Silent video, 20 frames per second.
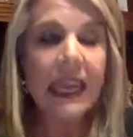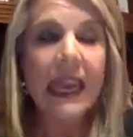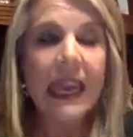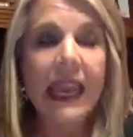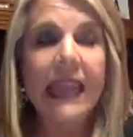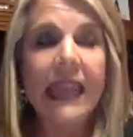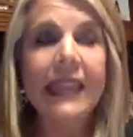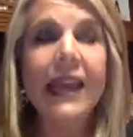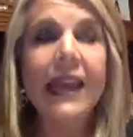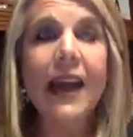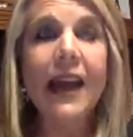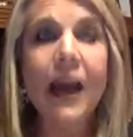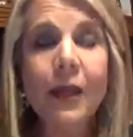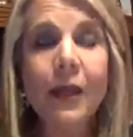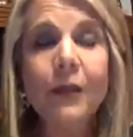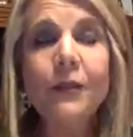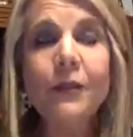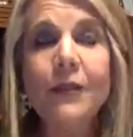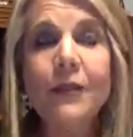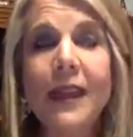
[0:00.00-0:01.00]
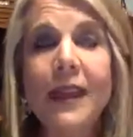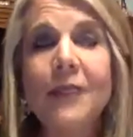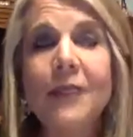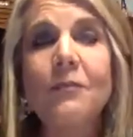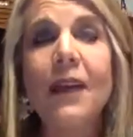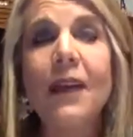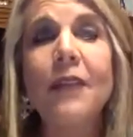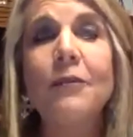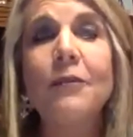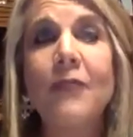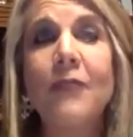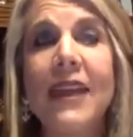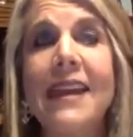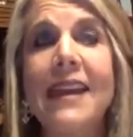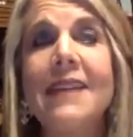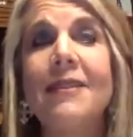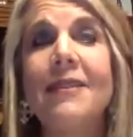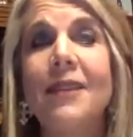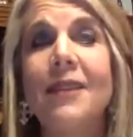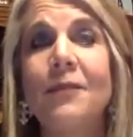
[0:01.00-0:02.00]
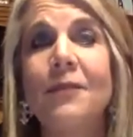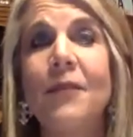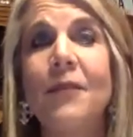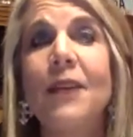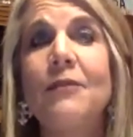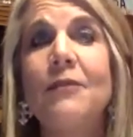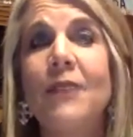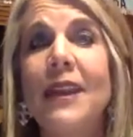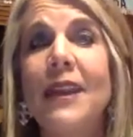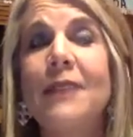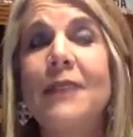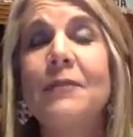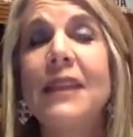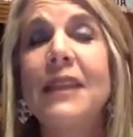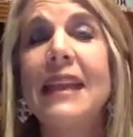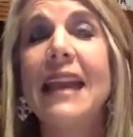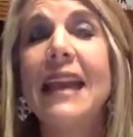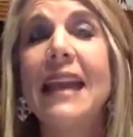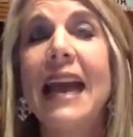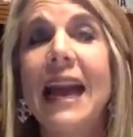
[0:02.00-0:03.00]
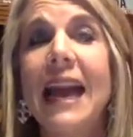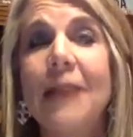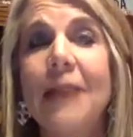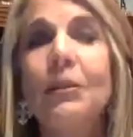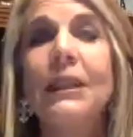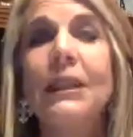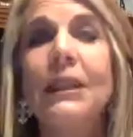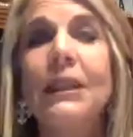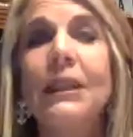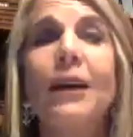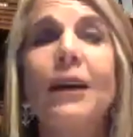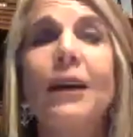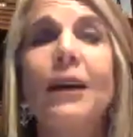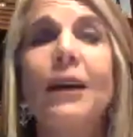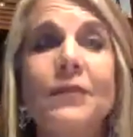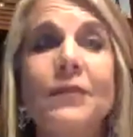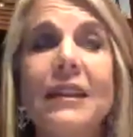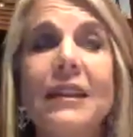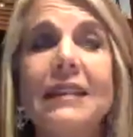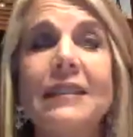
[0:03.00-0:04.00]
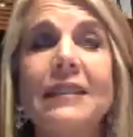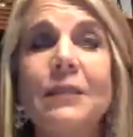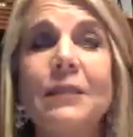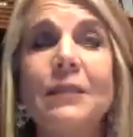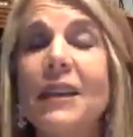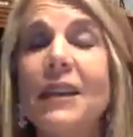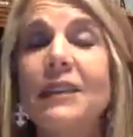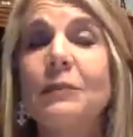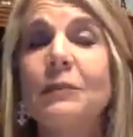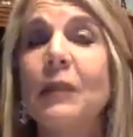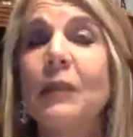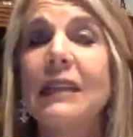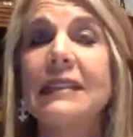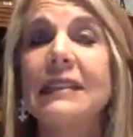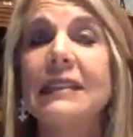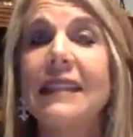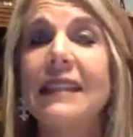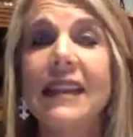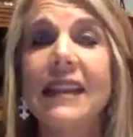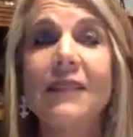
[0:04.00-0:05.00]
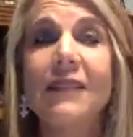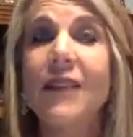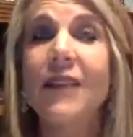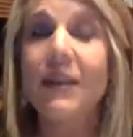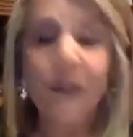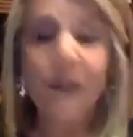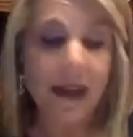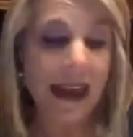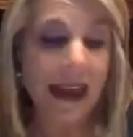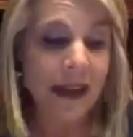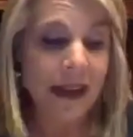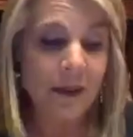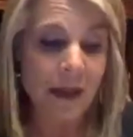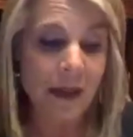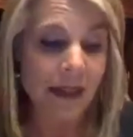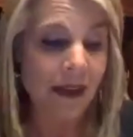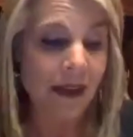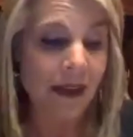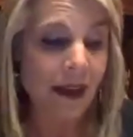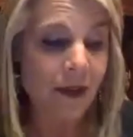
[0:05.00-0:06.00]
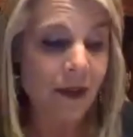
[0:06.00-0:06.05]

And other than my faith and my family, I believe Optavia is the biggest blessing that I've ever had in my life.